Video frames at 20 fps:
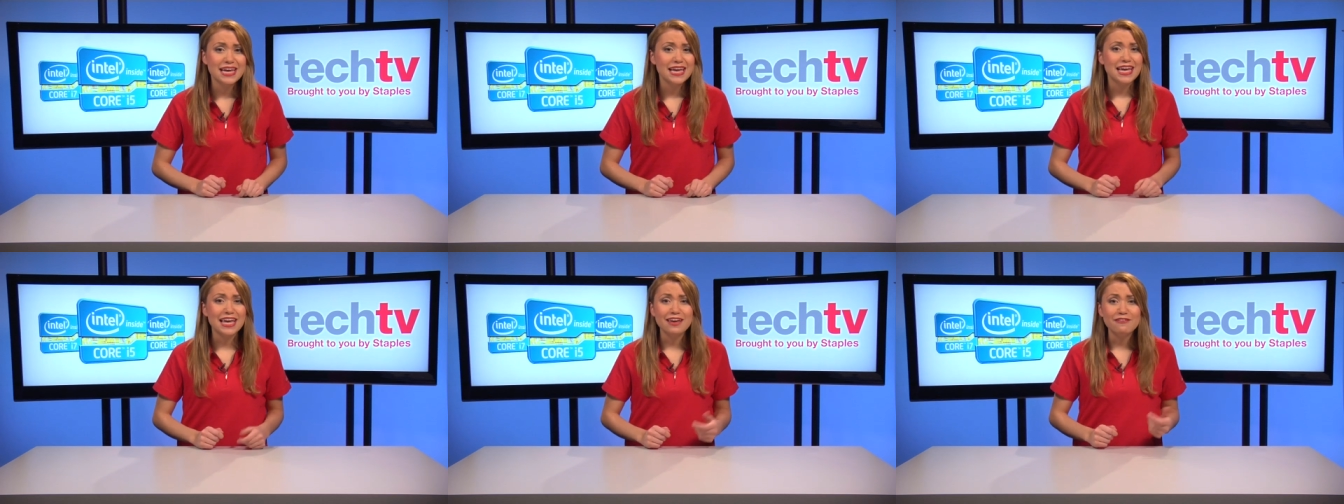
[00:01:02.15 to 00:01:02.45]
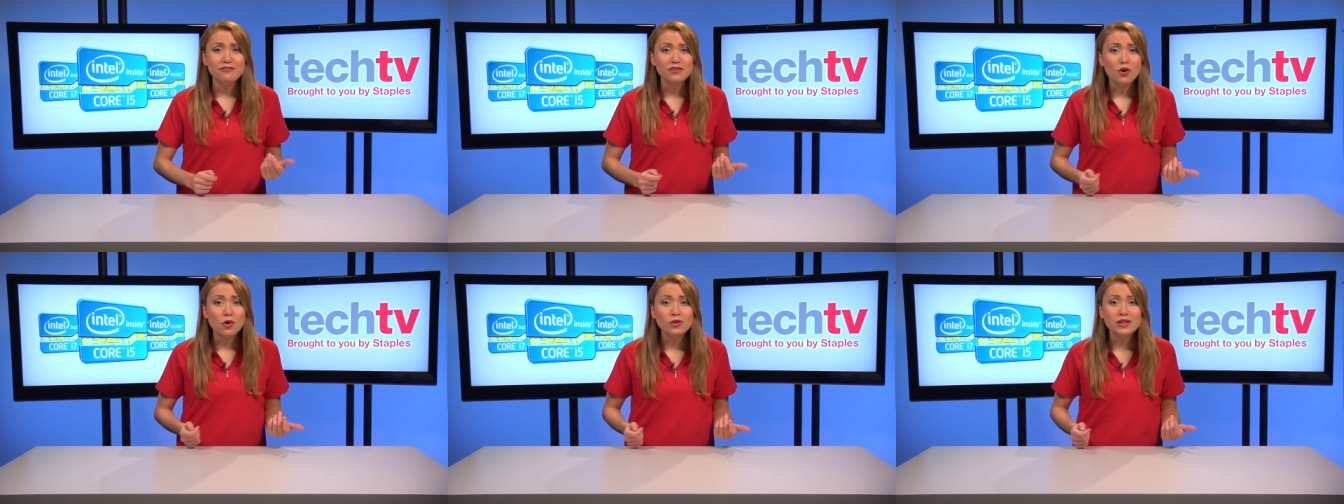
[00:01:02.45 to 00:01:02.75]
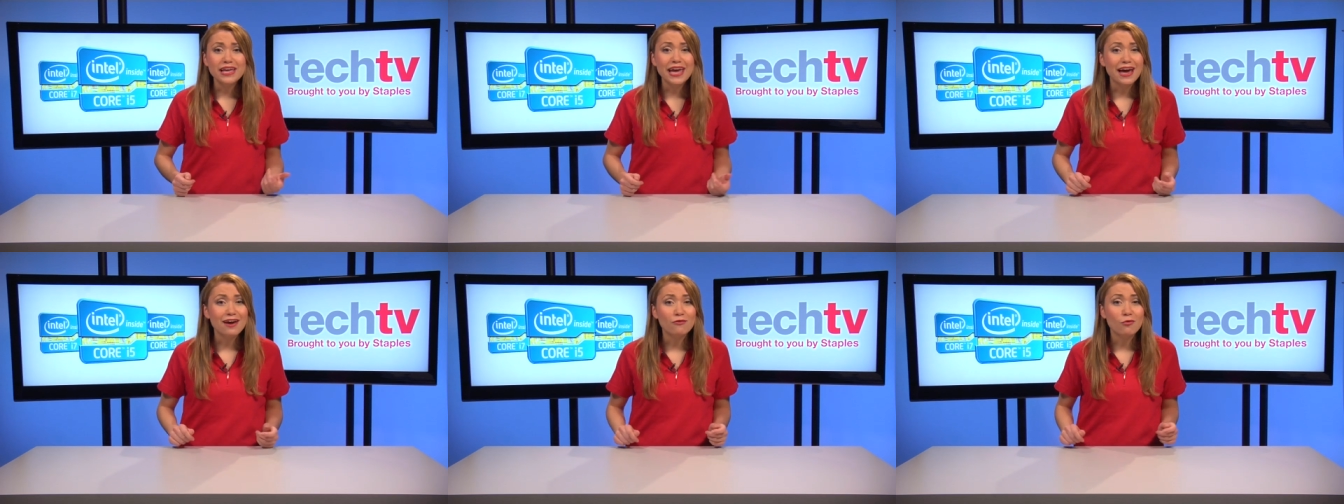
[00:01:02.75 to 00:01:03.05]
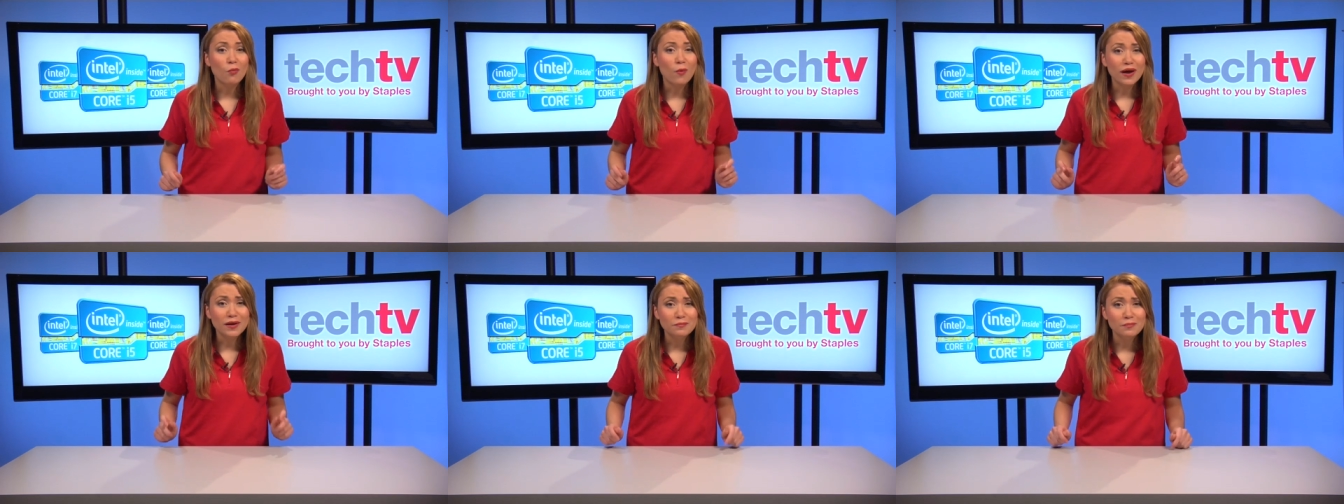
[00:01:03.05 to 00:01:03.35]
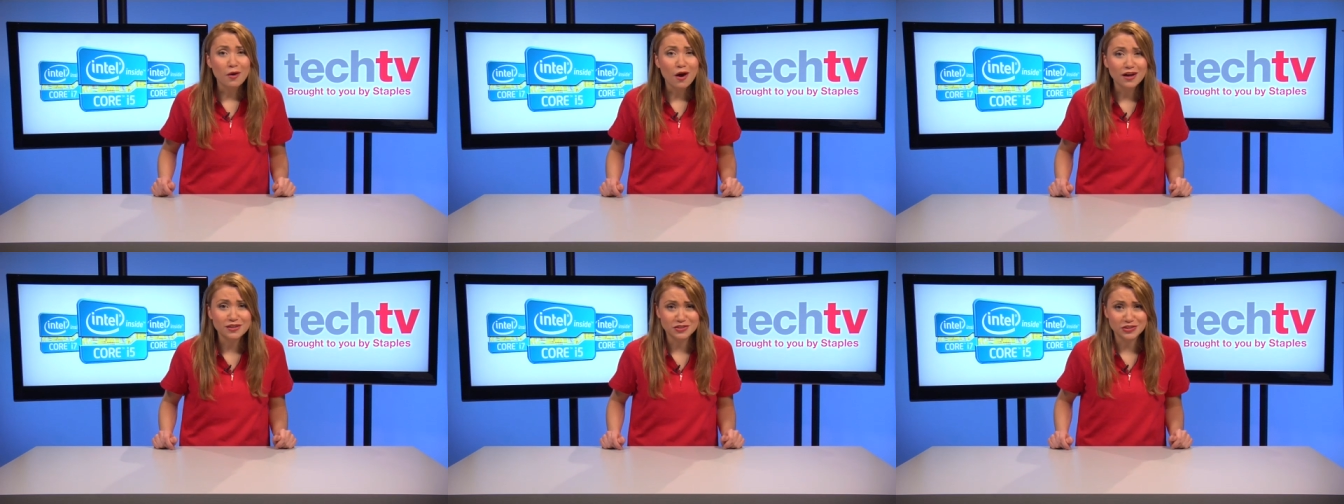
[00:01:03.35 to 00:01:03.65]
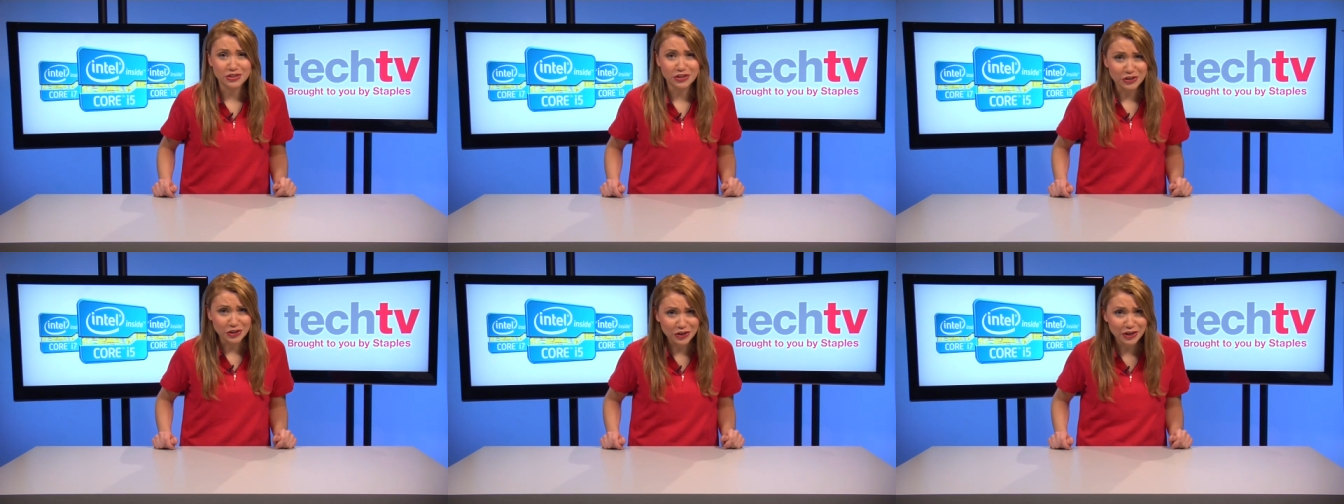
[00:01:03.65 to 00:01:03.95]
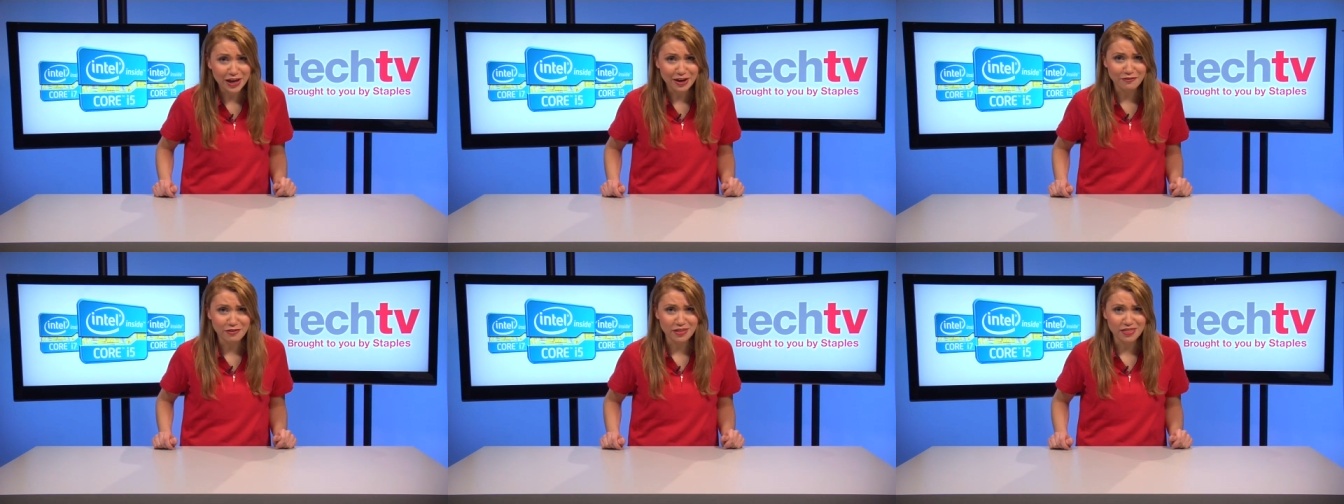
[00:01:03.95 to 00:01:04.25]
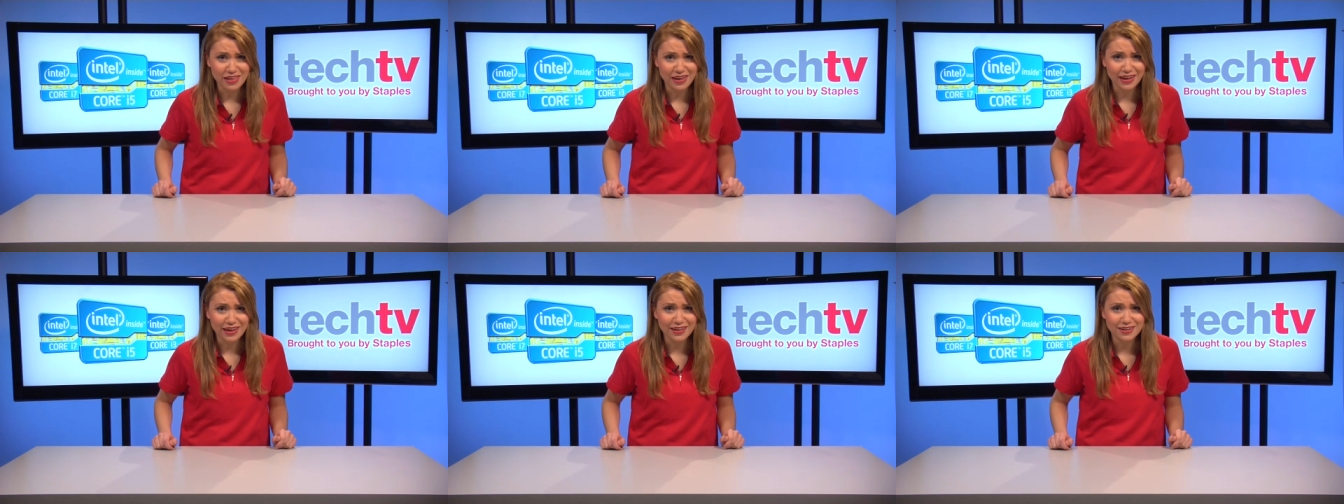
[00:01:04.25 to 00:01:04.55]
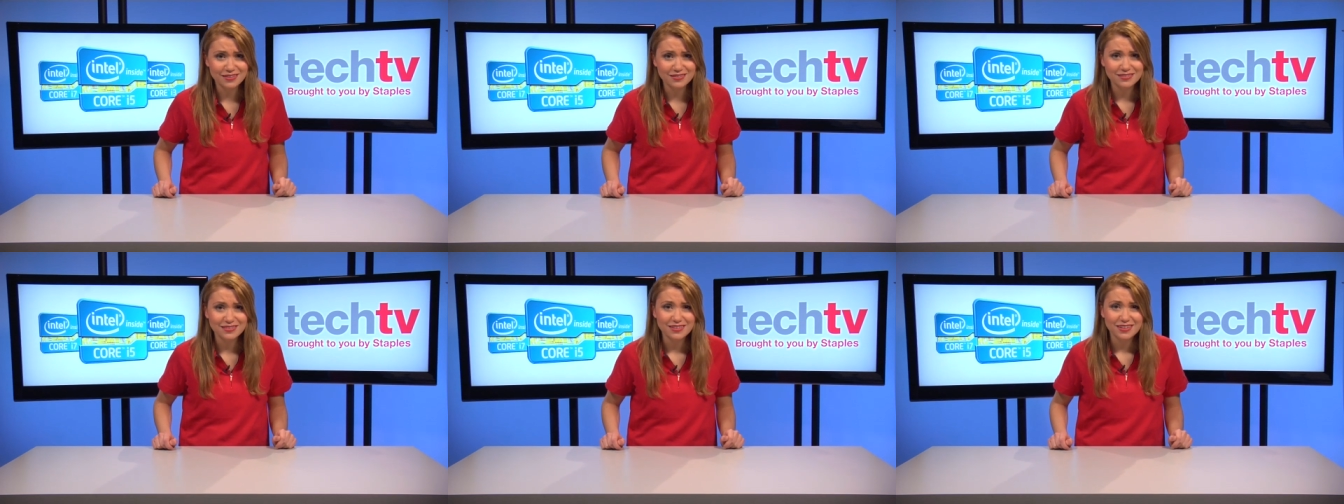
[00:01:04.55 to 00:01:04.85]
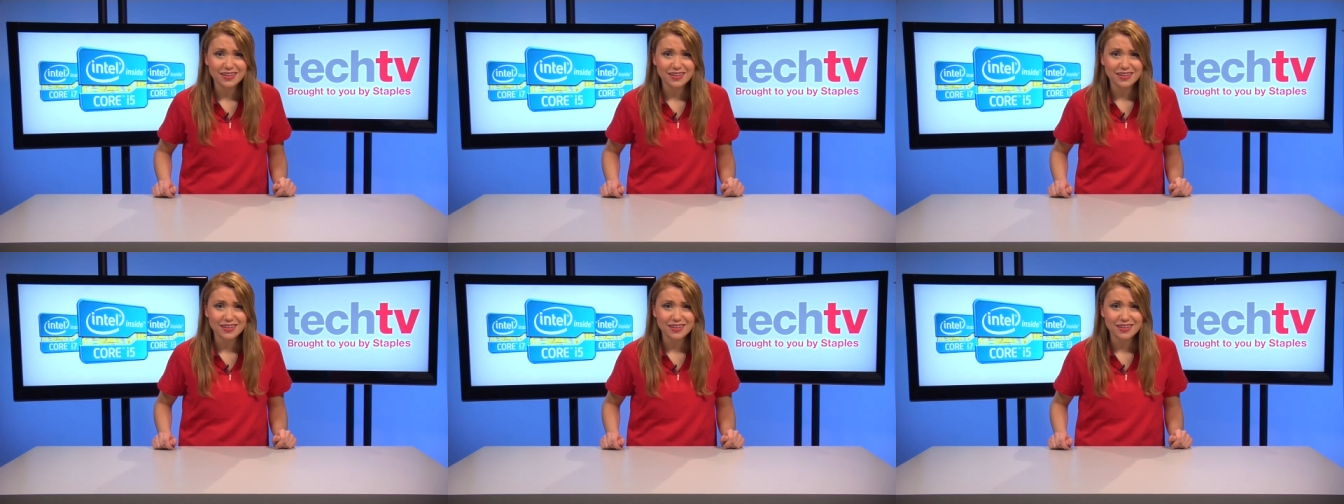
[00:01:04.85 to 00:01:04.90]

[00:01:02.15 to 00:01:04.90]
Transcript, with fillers: If you only have one pot to cook everything in,